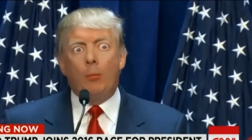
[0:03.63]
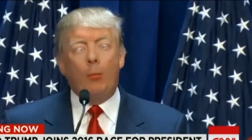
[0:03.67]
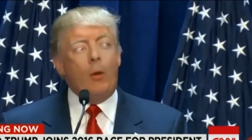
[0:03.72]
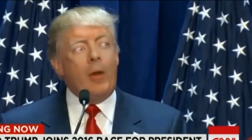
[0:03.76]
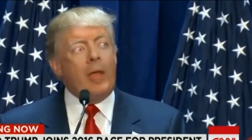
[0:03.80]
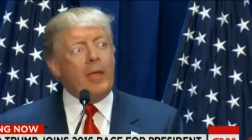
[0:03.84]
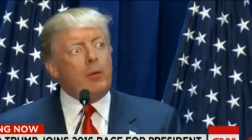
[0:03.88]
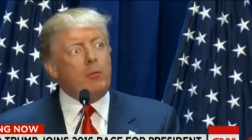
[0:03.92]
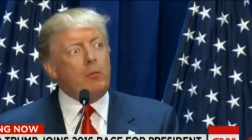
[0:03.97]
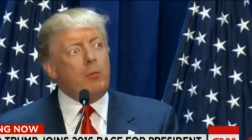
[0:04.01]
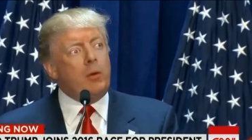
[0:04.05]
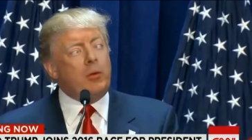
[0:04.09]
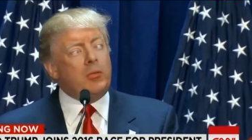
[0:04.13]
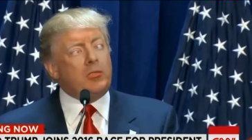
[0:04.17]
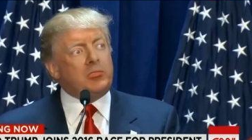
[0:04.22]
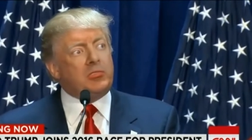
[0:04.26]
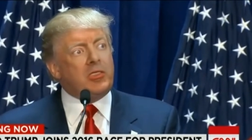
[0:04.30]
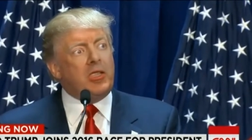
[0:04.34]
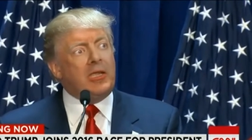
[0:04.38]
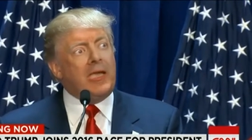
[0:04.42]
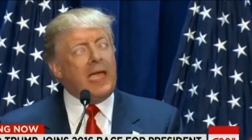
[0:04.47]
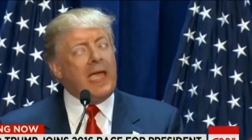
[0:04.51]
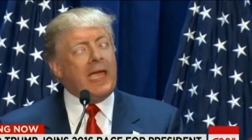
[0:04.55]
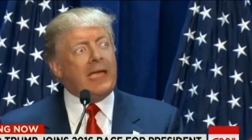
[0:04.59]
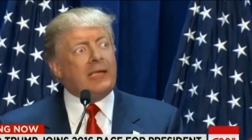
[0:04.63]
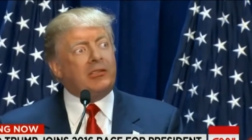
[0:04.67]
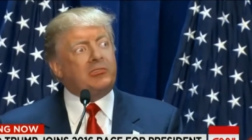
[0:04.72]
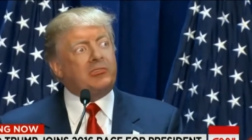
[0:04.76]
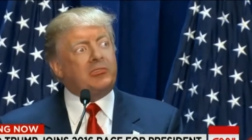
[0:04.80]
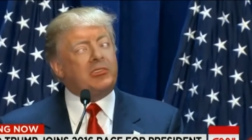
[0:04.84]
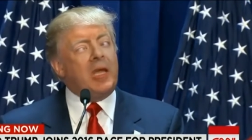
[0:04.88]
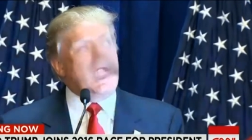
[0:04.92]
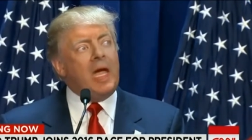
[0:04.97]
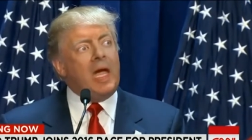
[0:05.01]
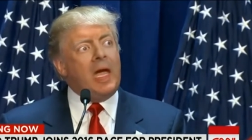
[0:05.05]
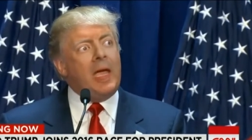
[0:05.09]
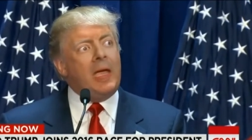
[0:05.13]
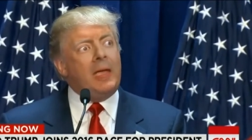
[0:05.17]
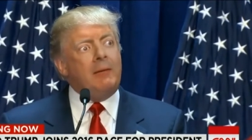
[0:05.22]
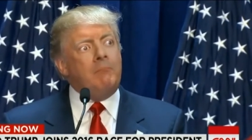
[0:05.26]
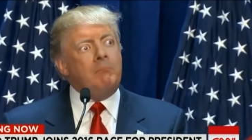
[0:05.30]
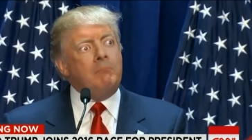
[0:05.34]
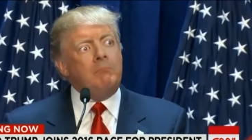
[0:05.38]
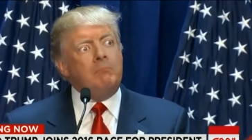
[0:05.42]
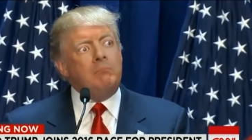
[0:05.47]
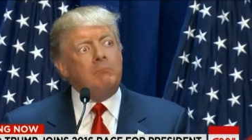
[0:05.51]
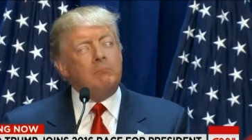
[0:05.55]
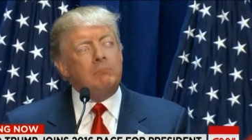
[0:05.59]
When was the last
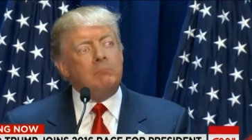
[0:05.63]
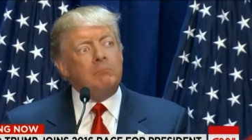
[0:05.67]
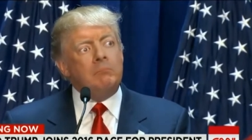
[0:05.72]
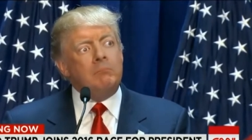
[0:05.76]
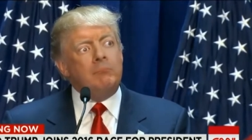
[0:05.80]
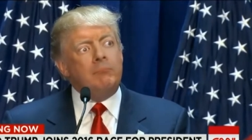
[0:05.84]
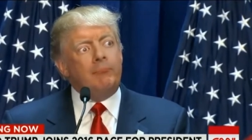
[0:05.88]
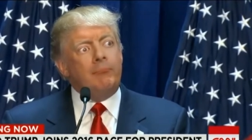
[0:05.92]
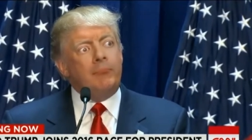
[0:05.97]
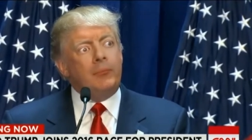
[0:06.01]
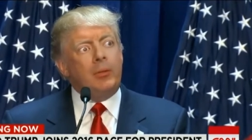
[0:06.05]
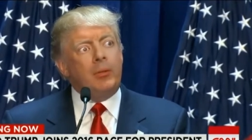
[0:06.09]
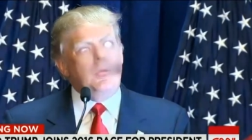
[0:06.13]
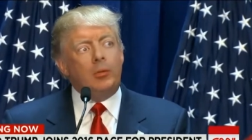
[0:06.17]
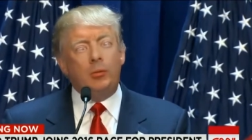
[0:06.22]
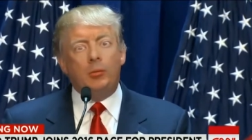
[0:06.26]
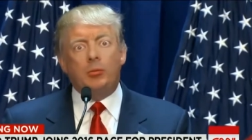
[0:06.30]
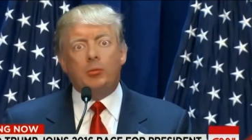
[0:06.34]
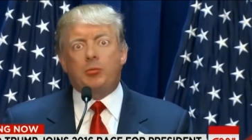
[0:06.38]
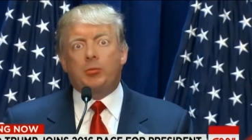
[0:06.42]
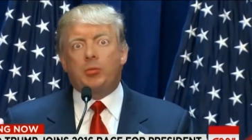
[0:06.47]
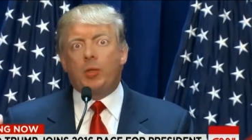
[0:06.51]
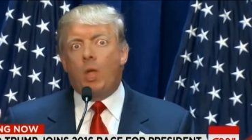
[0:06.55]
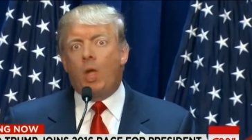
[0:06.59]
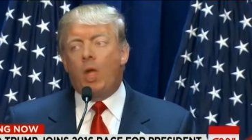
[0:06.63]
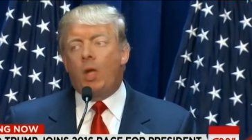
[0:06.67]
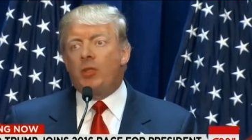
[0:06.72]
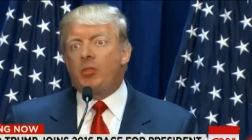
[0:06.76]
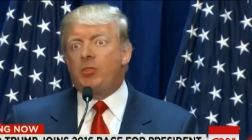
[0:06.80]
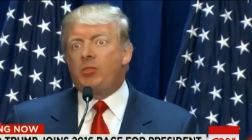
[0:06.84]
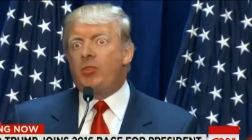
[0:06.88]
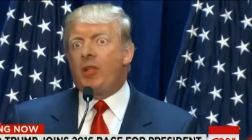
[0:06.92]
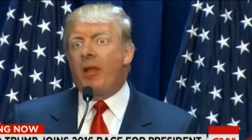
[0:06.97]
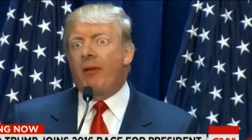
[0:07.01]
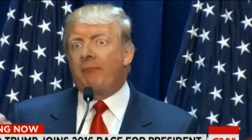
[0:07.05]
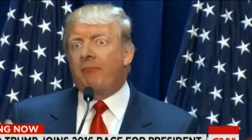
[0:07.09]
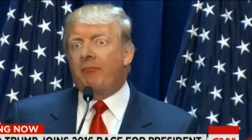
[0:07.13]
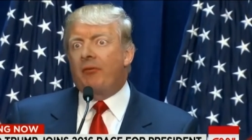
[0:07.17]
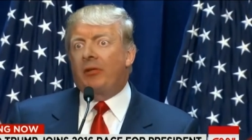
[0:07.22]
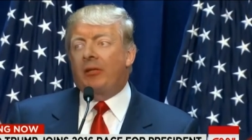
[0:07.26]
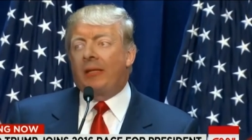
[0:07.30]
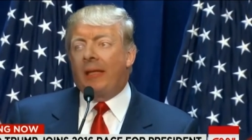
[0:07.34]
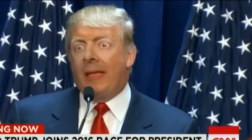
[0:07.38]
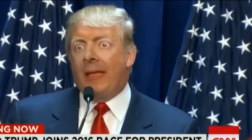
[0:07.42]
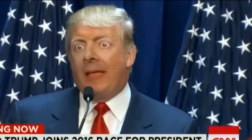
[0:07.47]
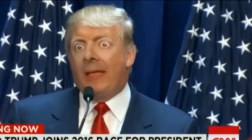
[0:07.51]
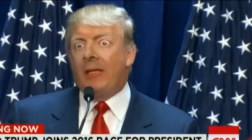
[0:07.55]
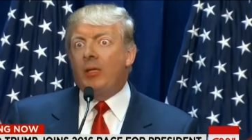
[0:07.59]
time you saw a
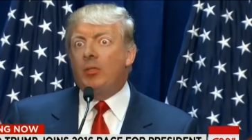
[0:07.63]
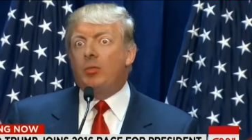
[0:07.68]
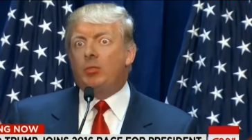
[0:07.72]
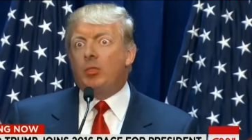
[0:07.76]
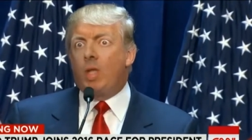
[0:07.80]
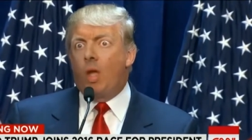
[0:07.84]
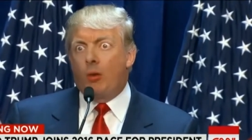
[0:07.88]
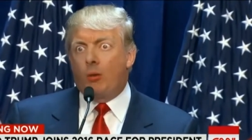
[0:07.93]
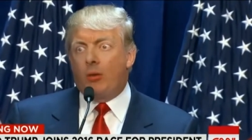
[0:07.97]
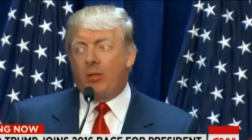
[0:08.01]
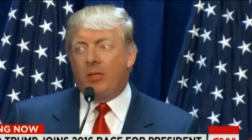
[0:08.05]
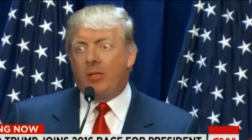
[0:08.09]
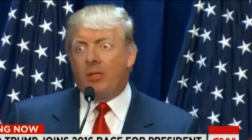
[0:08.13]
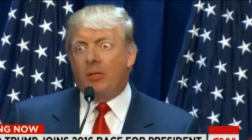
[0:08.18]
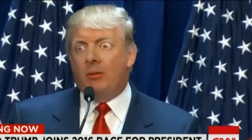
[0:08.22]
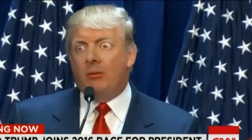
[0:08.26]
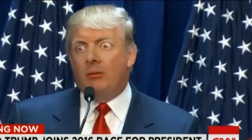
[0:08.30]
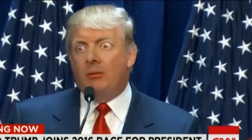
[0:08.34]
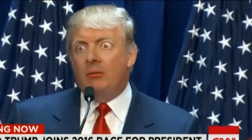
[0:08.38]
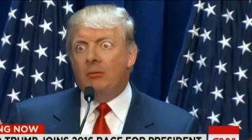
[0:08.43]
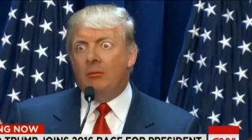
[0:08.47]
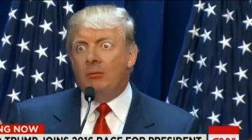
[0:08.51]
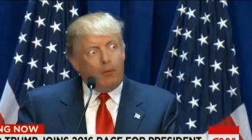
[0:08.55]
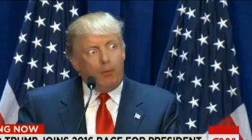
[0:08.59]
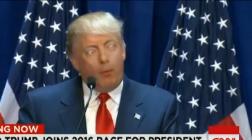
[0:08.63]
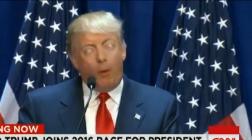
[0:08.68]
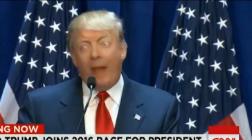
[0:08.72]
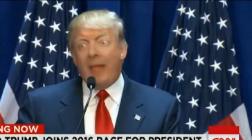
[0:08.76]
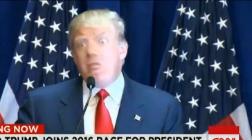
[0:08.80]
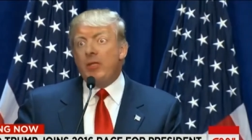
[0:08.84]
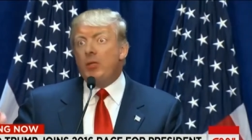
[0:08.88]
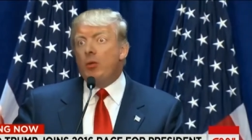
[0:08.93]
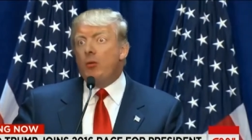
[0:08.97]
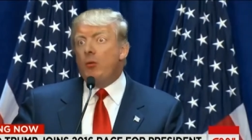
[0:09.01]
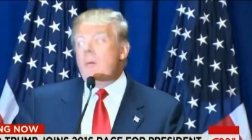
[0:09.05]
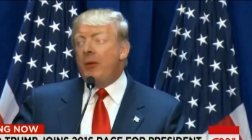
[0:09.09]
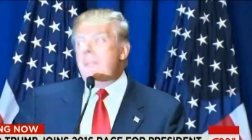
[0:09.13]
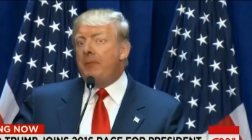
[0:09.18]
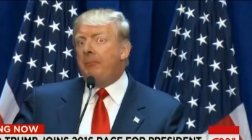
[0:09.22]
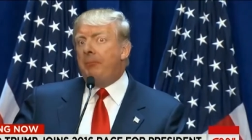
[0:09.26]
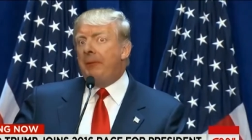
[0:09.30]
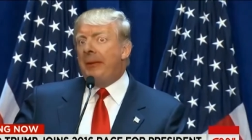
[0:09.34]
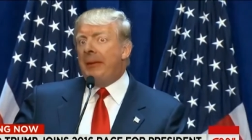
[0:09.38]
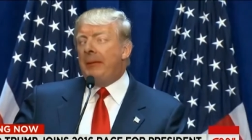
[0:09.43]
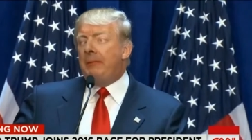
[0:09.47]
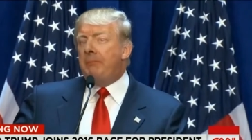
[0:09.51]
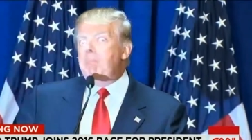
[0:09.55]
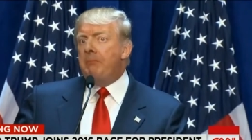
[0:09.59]
Chevrolet in Tokyo? When do we
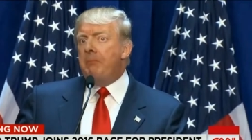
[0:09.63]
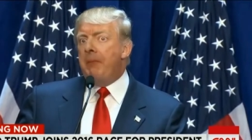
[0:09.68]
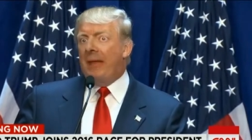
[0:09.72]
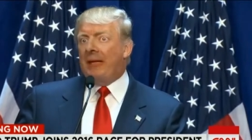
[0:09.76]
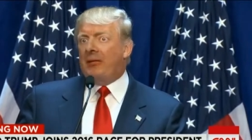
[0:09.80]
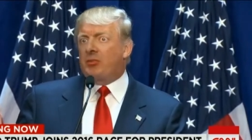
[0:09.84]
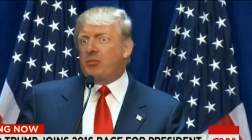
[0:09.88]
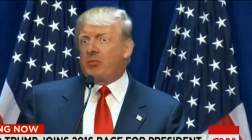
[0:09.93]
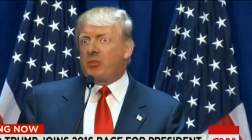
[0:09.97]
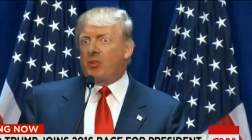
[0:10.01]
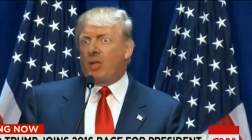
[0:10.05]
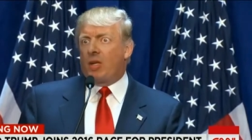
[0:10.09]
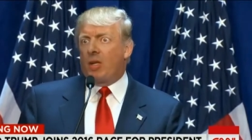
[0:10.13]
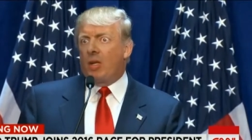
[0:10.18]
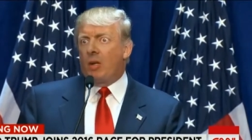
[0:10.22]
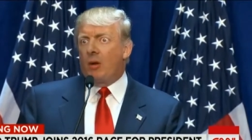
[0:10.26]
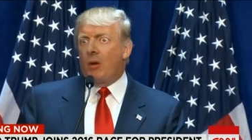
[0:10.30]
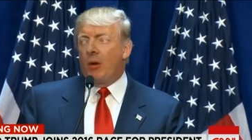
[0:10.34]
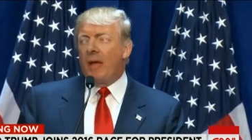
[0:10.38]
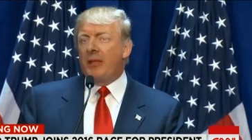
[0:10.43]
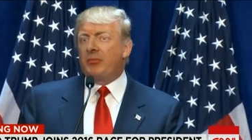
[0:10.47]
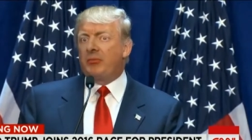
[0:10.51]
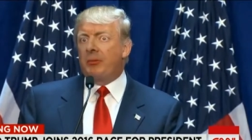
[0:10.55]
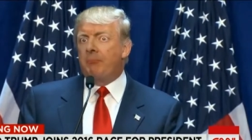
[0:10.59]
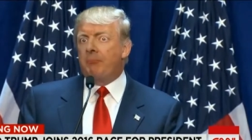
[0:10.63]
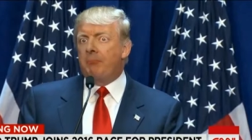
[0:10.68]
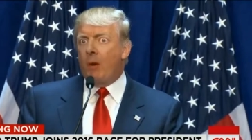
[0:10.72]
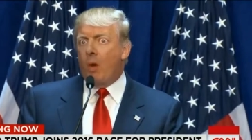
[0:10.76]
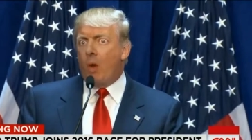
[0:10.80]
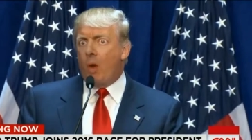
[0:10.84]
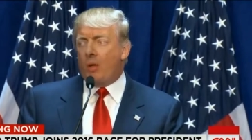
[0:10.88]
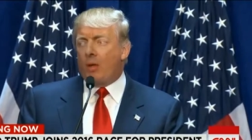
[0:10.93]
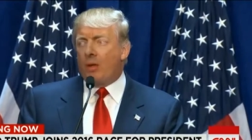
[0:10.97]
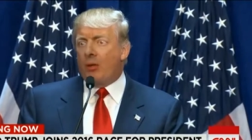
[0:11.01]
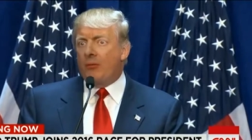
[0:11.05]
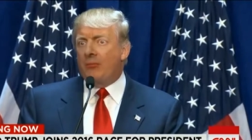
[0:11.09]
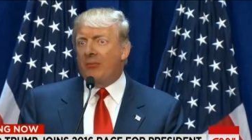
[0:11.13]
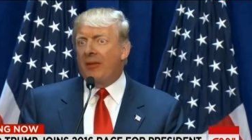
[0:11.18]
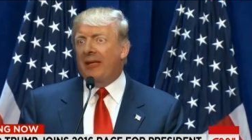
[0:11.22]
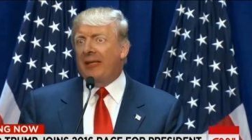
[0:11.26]
beat Mexico at the border?